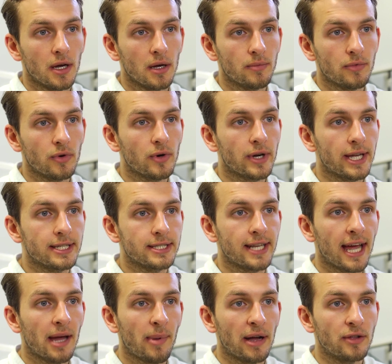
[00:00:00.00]
Talking
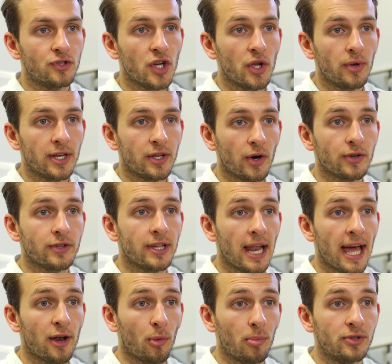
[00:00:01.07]
today about junior
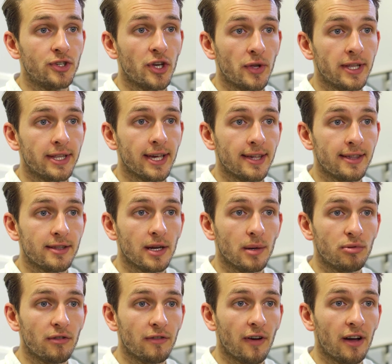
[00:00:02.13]
doctor-led opportunities to
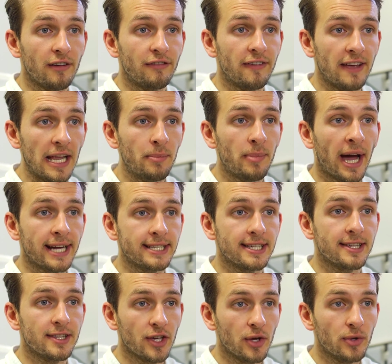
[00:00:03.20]
provide feedback to
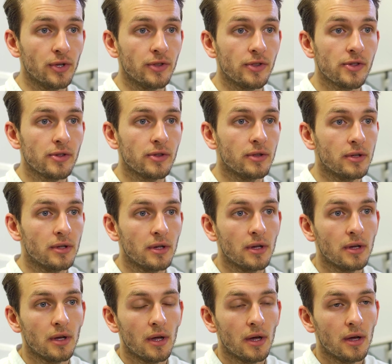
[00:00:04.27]
students.
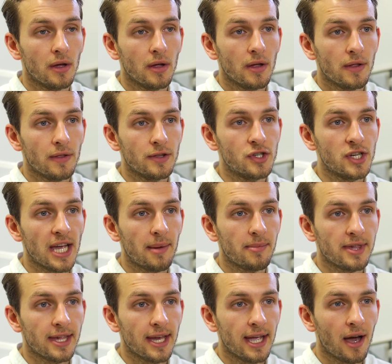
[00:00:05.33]
The
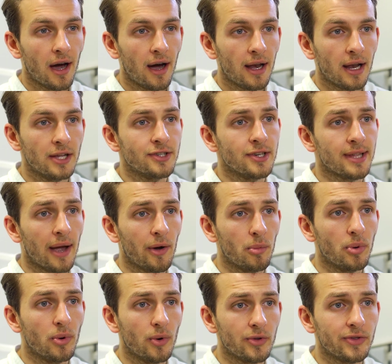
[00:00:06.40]
GMC highlight just how
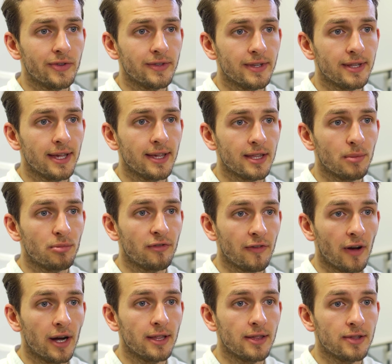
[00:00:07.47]
important it is to
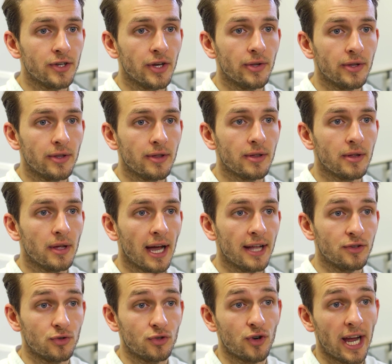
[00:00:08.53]
provide students
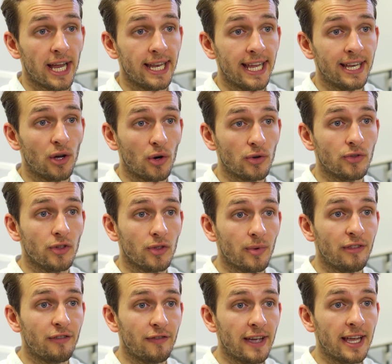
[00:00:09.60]
and trainee doctors
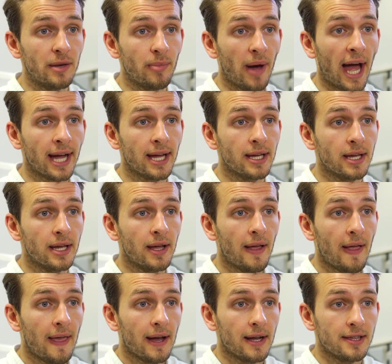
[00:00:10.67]
with feedback,
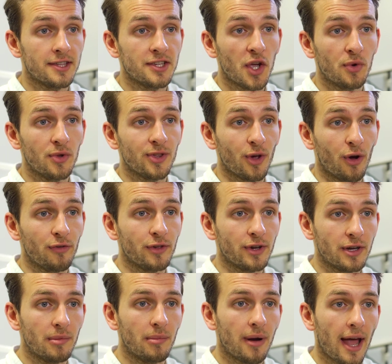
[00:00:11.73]
and students often
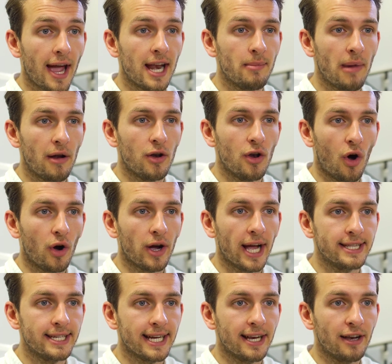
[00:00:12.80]
complain about not
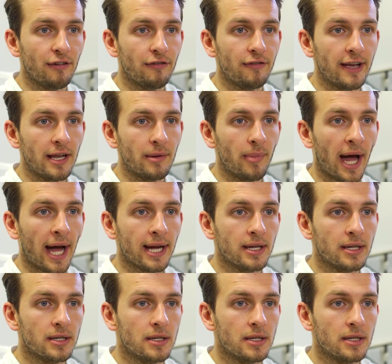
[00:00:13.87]
getting enough feedback.